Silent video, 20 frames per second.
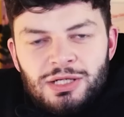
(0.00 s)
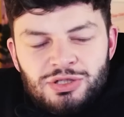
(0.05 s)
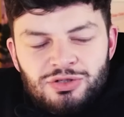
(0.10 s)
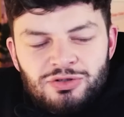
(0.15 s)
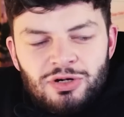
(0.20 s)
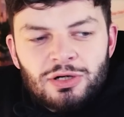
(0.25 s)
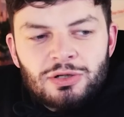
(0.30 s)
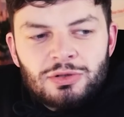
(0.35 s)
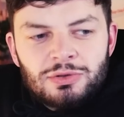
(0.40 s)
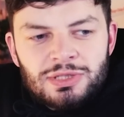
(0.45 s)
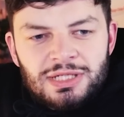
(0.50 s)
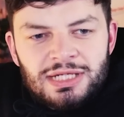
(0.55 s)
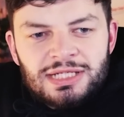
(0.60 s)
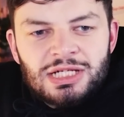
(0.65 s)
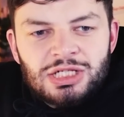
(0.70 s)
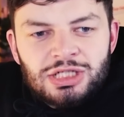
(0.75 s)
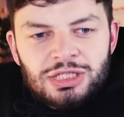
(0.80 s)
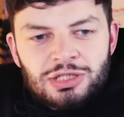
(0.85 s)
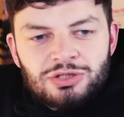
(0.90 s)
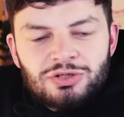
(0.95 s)
struggled
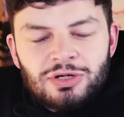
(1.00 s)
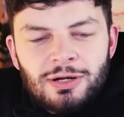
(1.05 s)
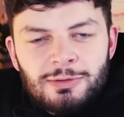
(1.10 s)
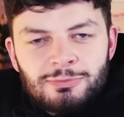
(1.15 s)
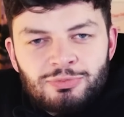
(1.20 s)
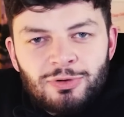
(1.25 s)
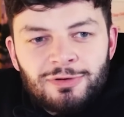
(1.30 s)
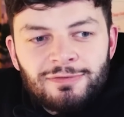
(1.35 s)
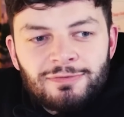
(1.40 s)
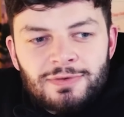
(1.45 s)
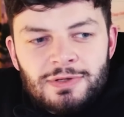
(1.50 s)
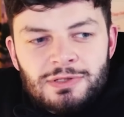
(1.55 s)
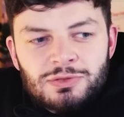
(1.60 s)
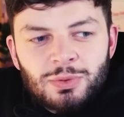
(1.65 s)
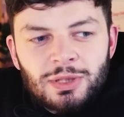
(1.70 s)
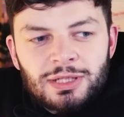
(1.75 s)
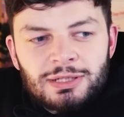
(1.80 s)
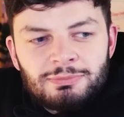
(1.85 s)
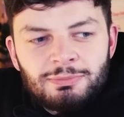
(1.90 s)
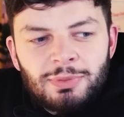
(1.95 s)
initially trying to improve this
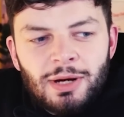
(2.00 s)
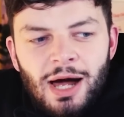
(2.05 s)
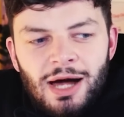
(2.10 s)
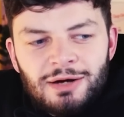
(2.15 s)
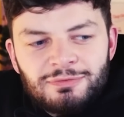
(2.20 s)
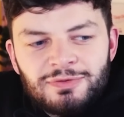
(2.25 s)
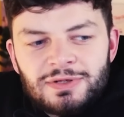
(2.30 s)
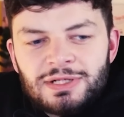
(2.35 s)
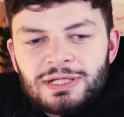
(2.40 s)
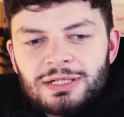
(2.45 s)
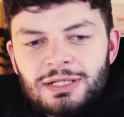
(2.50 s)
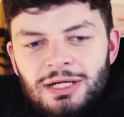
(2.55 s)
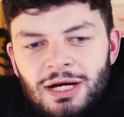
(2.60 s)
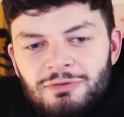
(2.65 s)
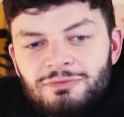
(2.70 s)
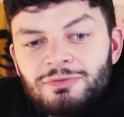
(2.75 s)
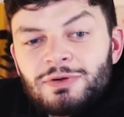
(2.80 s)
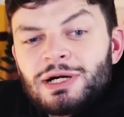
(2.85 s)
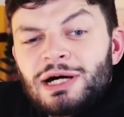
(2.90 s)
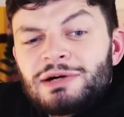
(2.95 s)
one, but I think
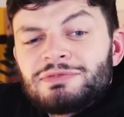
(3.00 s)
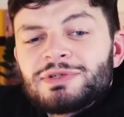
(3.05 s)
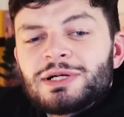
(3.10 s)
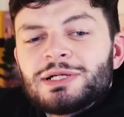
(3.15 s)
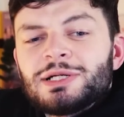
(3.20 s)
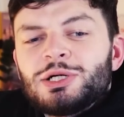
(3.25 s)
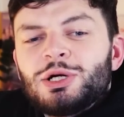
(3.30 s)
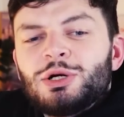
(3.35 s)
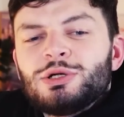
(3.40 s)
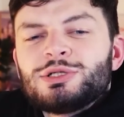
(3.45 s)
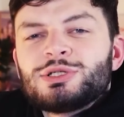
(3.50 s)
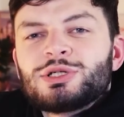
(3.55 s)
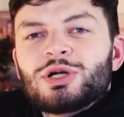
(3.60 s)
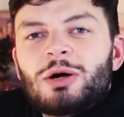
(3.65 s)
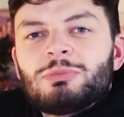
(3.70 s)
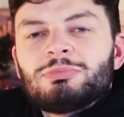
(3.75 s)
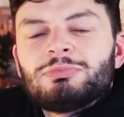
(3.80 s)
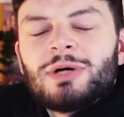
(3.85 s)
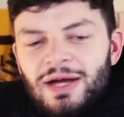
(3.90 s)
I've done a good job.